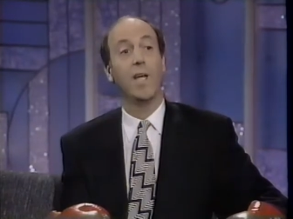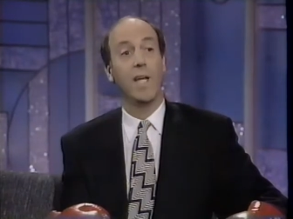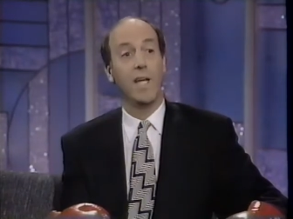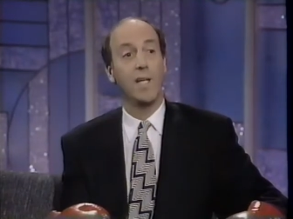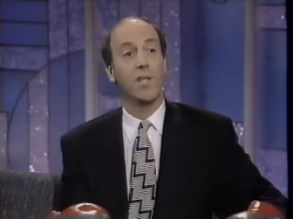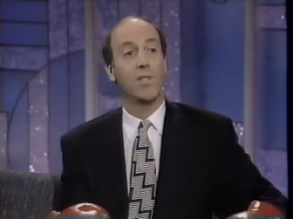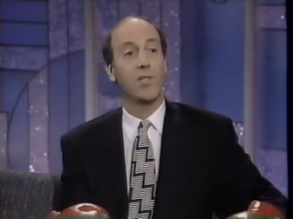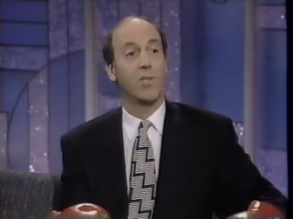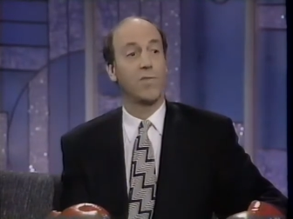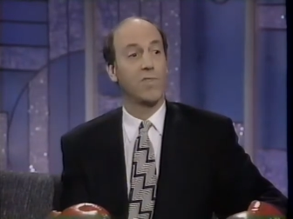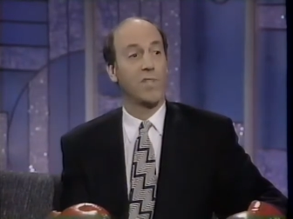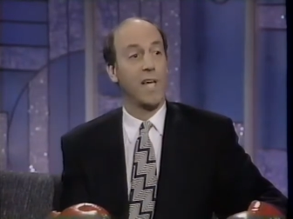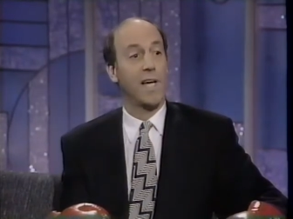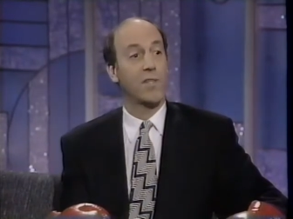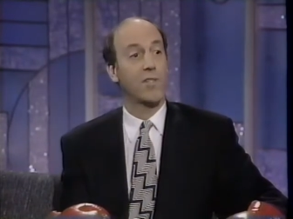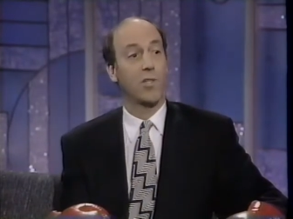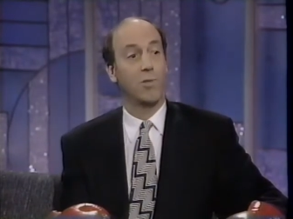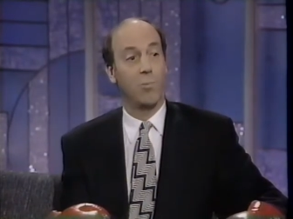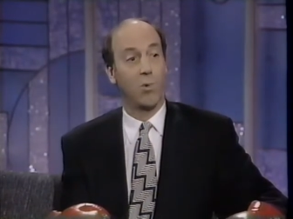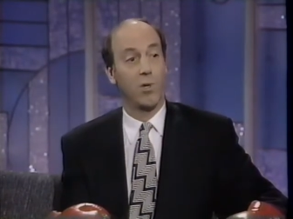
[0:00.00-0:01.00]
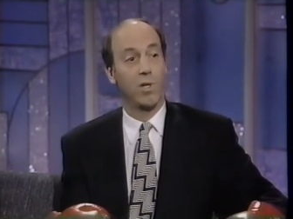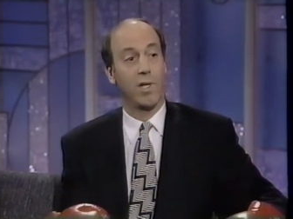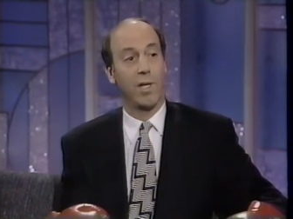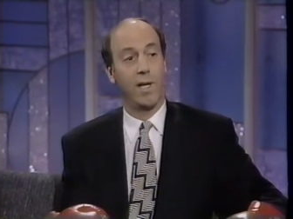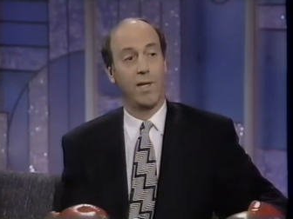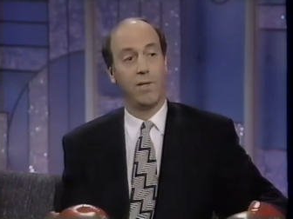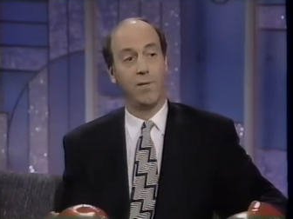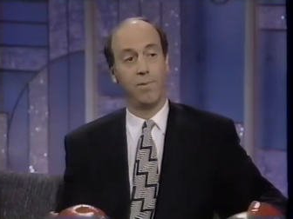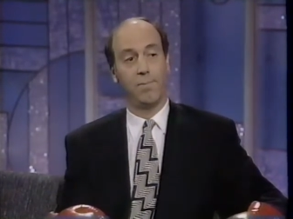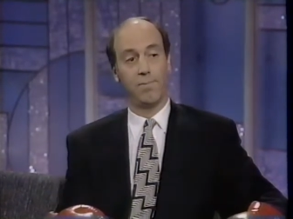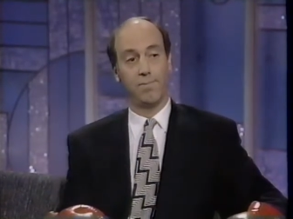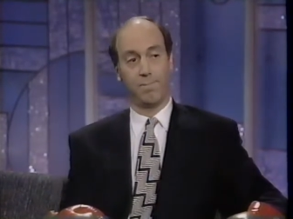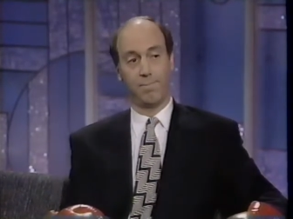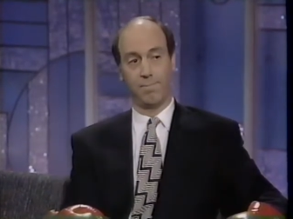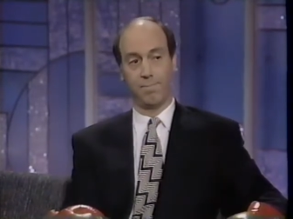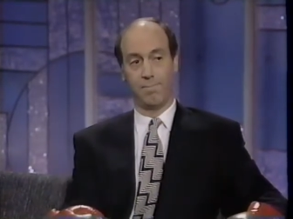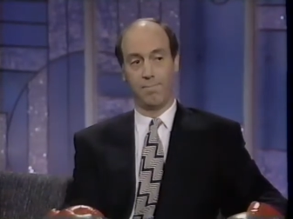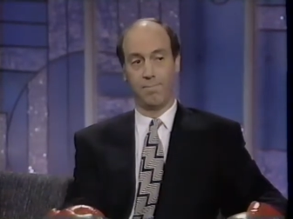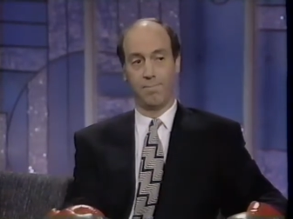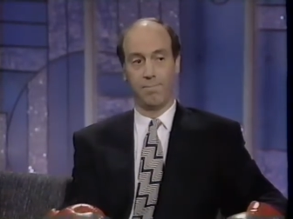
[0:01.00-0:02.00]
He deserves the Oscar more than I do.
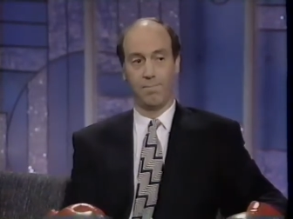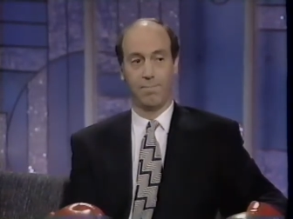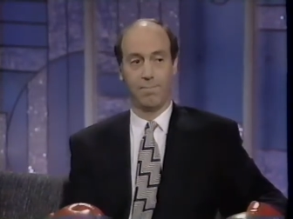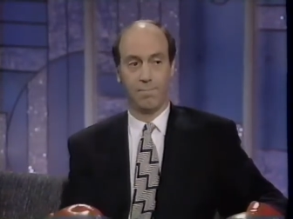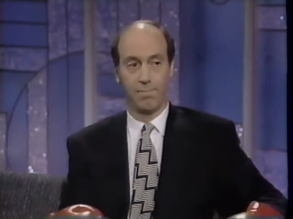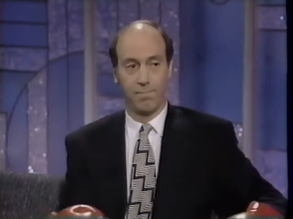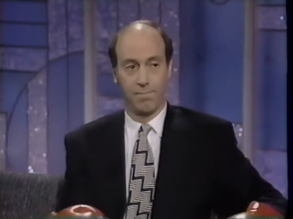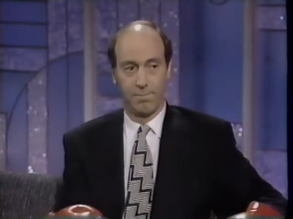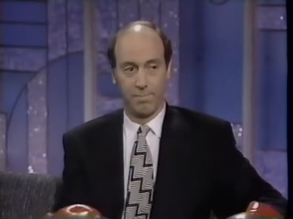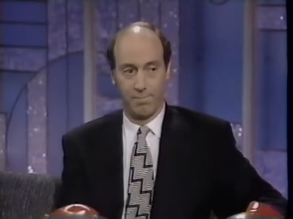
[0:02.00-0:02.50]
Well, mm. in